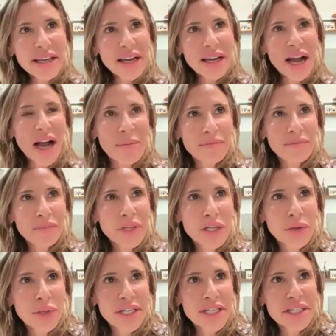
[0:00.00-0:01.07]

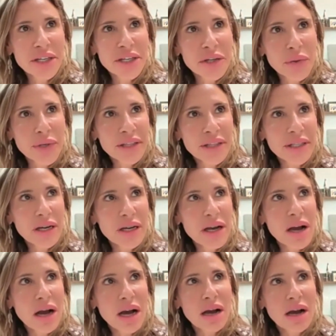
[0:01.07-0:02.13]
continuing the
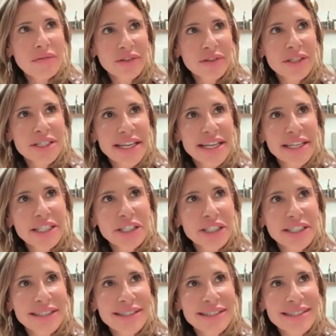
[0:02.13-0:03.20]
conversations,